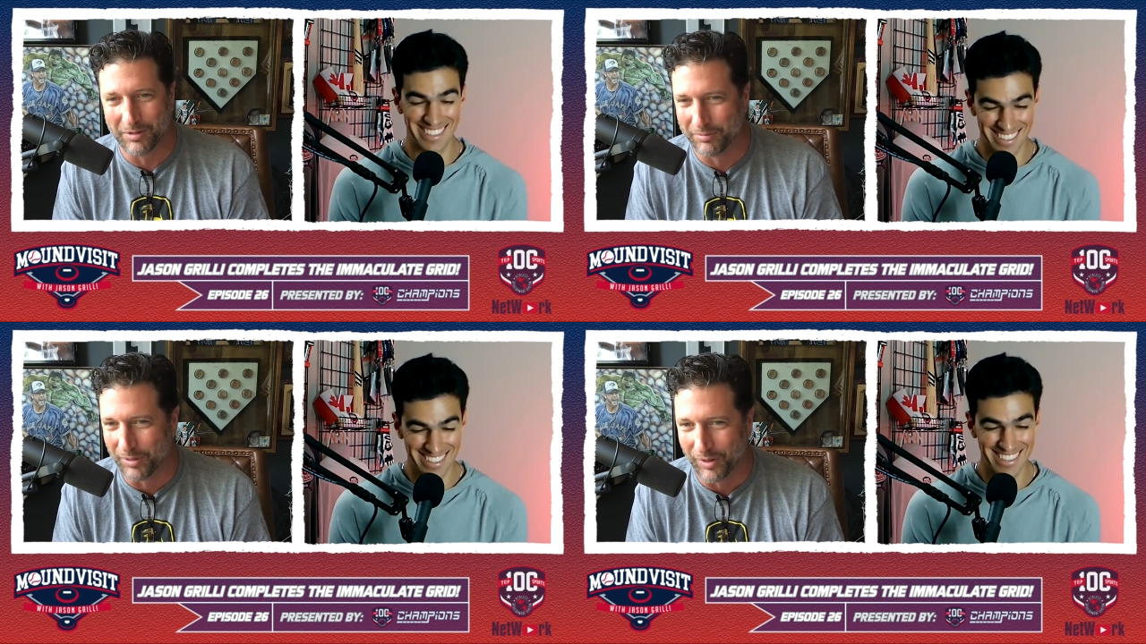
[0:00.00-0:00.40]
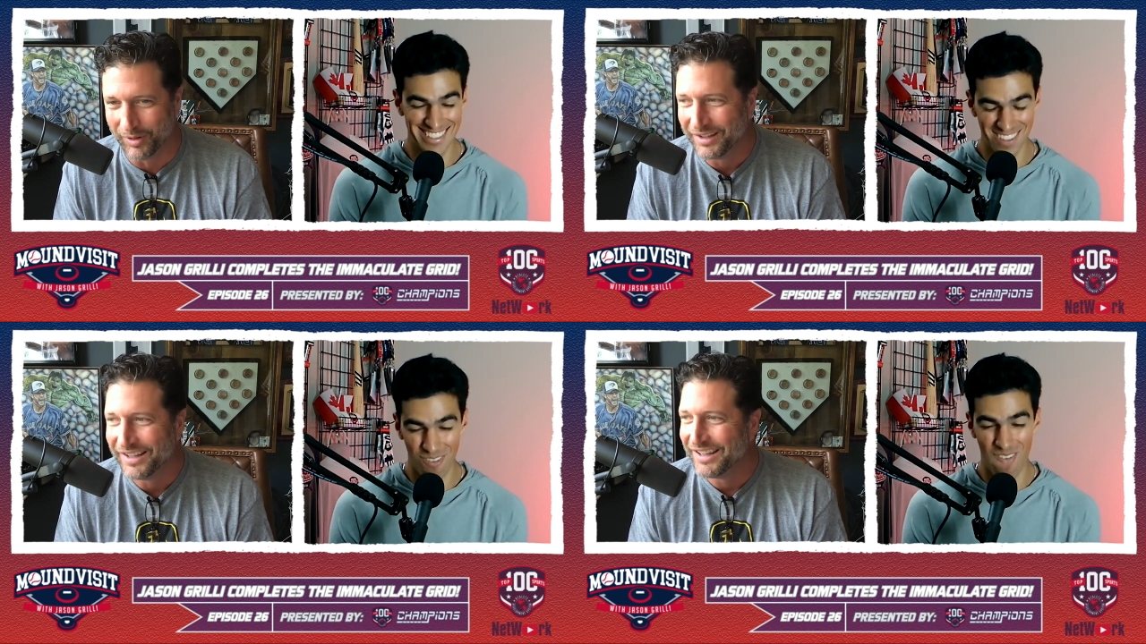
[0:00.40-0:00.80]

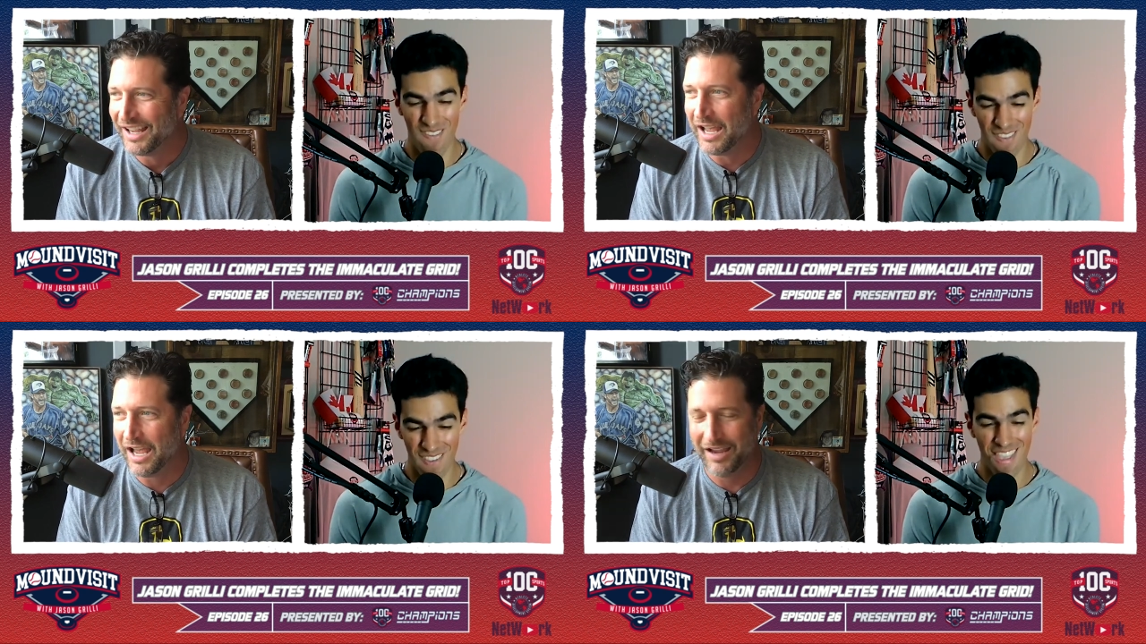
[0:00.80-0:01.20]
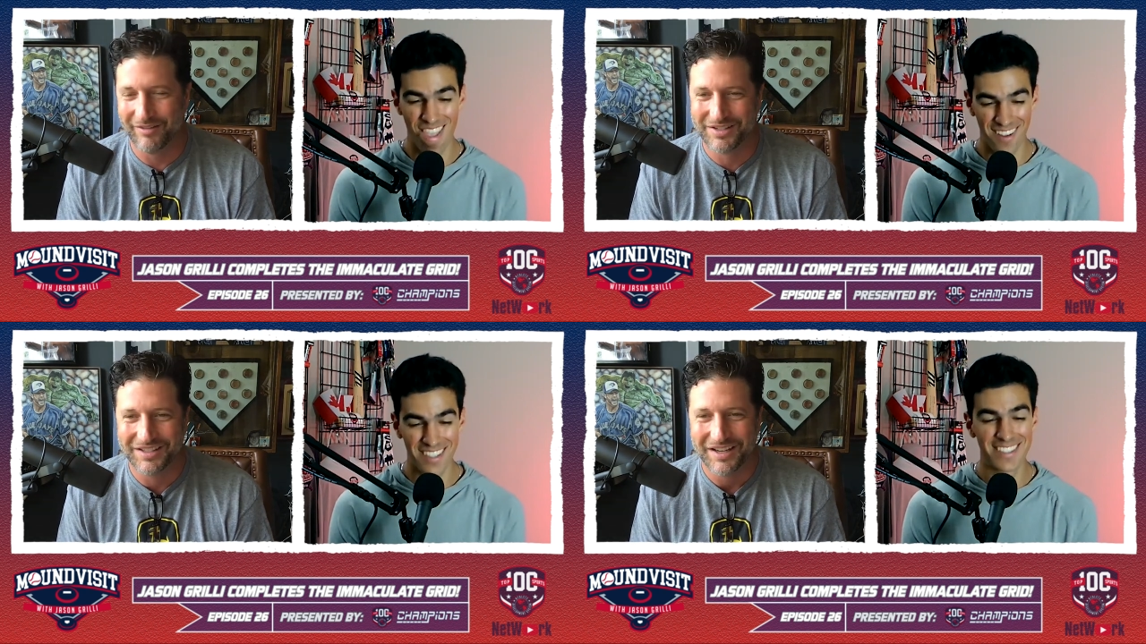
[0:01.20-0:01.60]
Speaker 1: Powerball. I
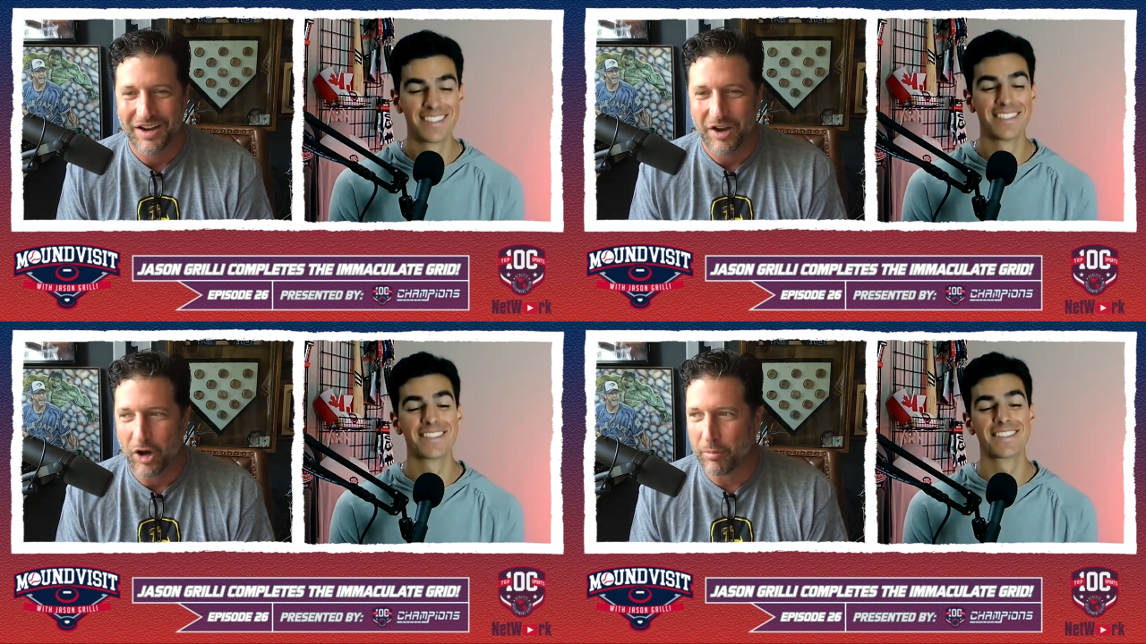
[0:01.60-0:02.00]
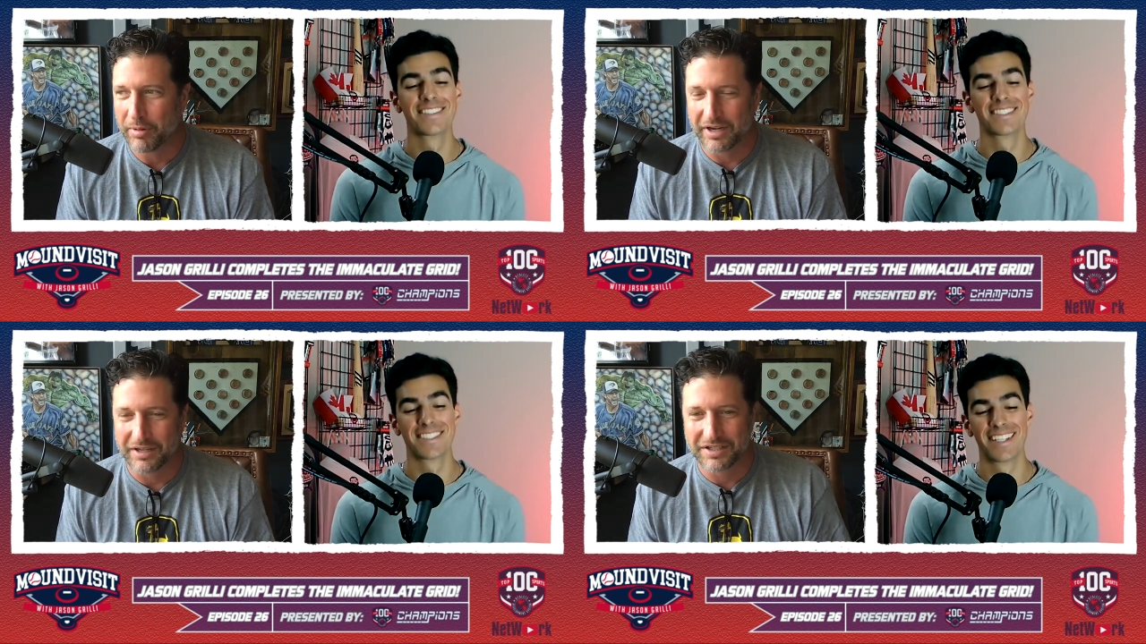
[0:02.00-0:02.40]
was hoping
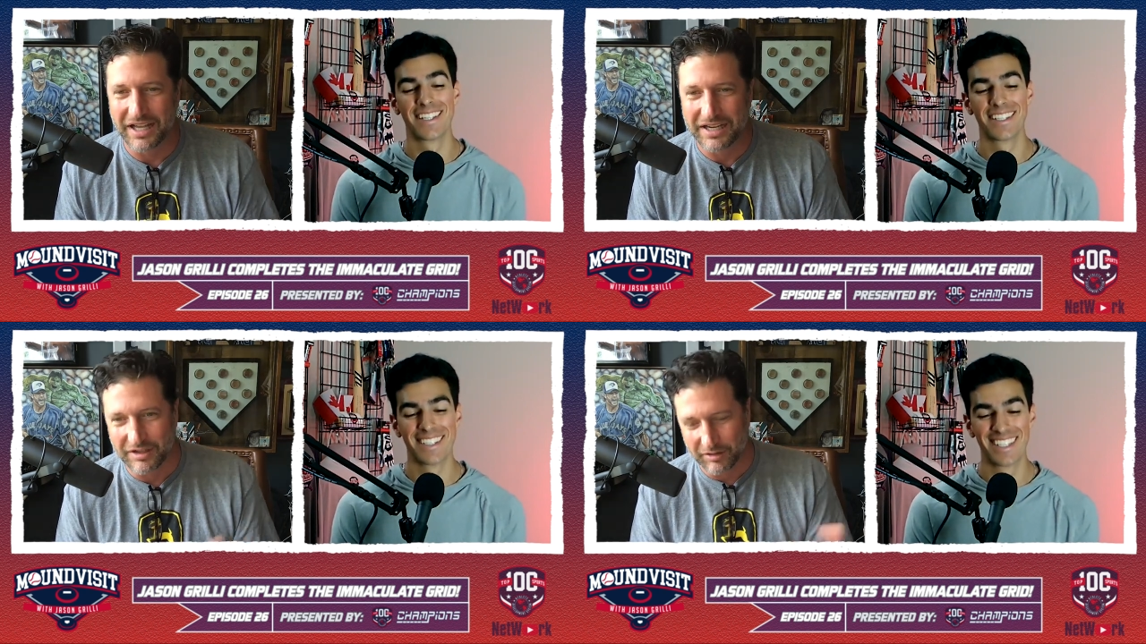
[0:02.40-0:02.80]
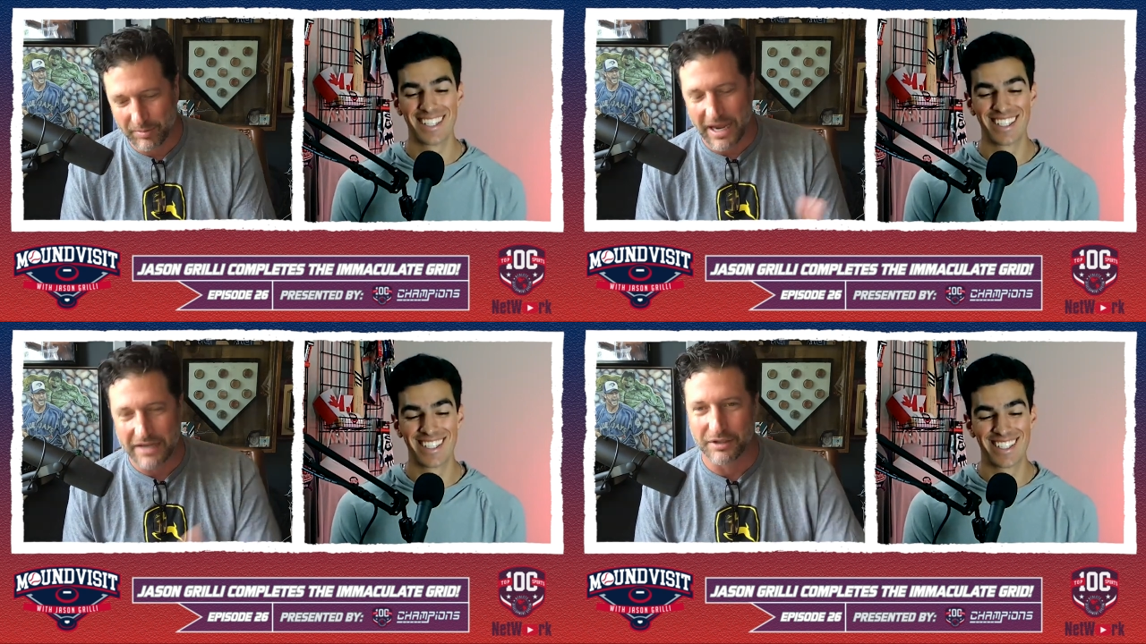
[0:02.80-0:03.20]
to get a slice. I was
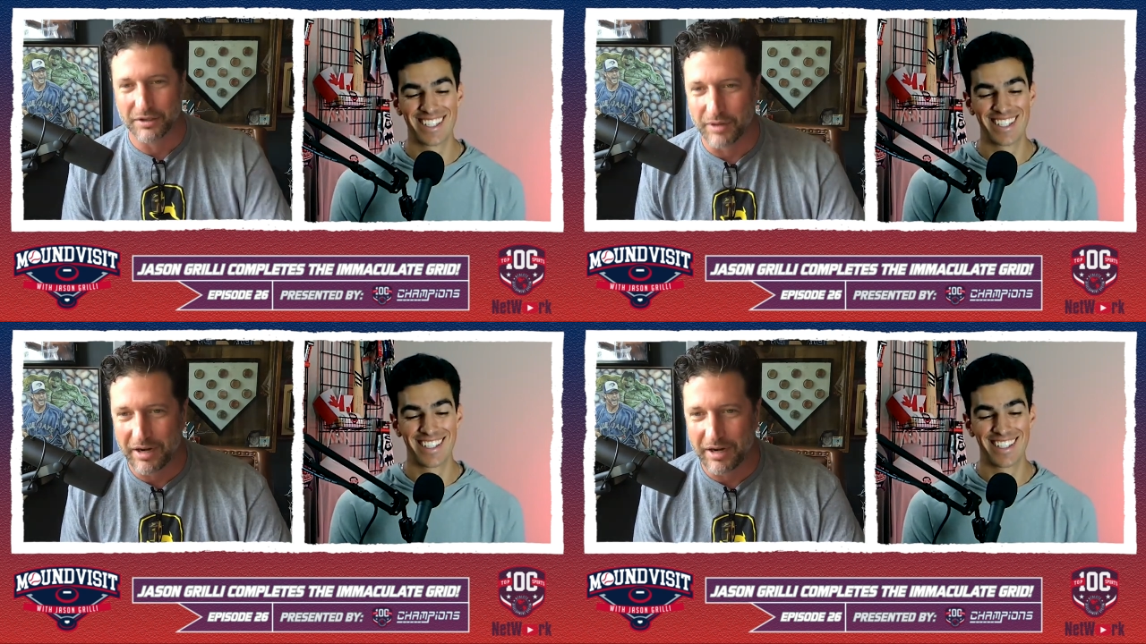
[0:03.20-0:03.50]
passing through